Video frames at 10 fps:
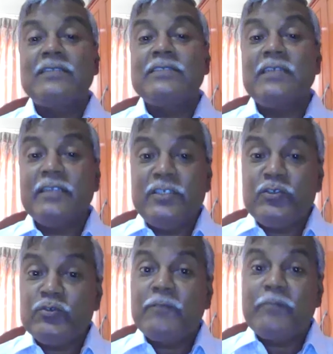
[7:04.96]
are certain
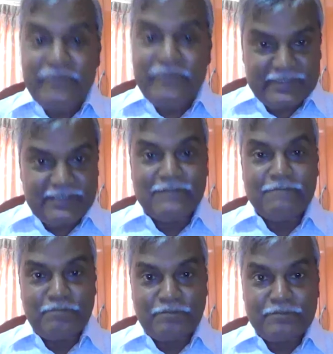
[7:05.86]
issues of privacy,
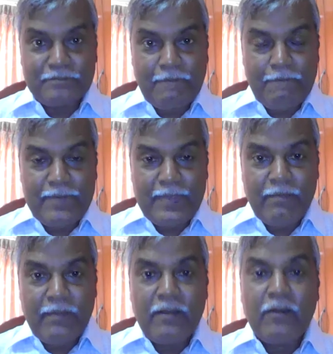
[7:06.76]

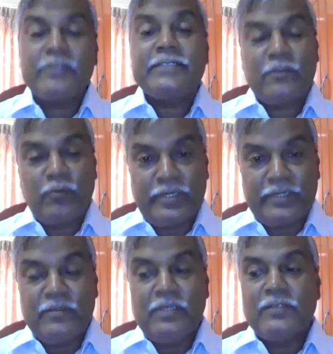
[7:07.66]
of
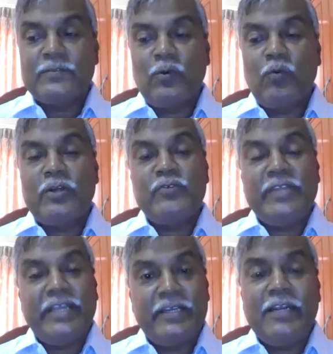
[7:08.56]
security. So what
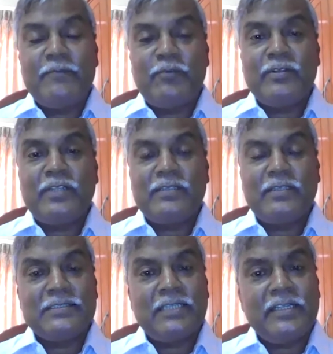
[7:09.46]
we agreed upon that there
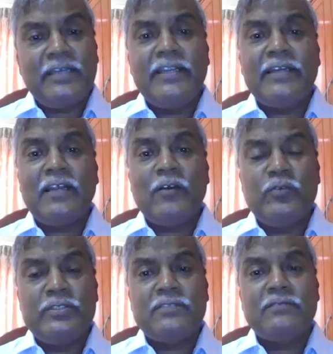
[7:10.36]
are certain data
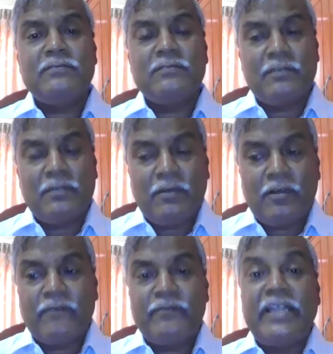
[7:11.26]
which
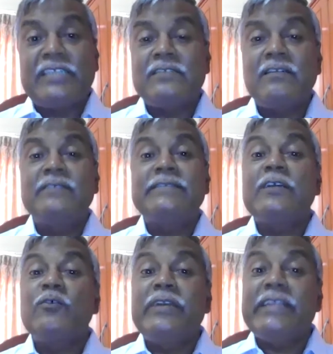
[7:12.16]
are of national
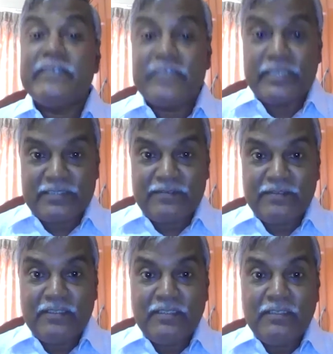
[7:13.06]
security interest
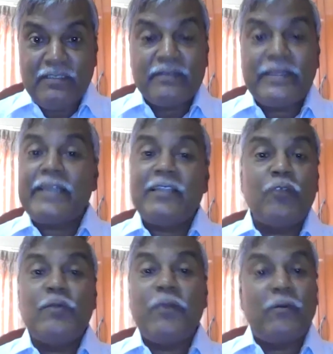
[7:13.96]
that
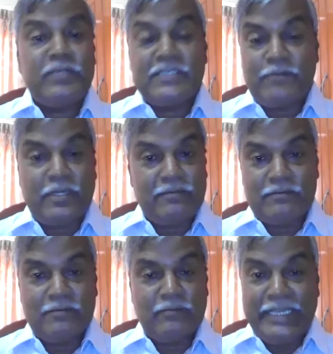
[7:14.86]
cannot be published by,
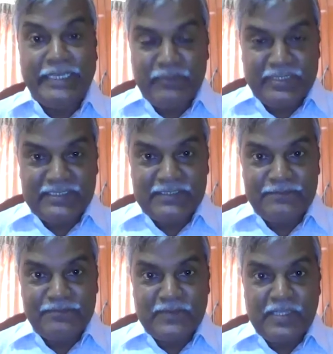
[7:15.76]
by any
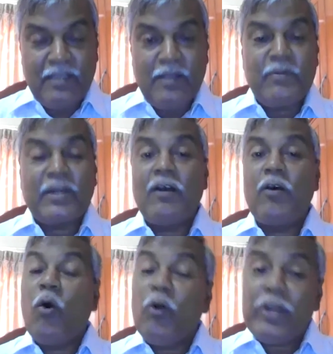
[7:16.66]
means. But
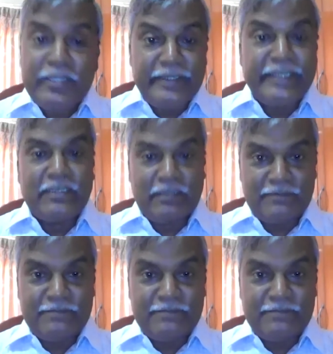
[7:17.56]
all other data,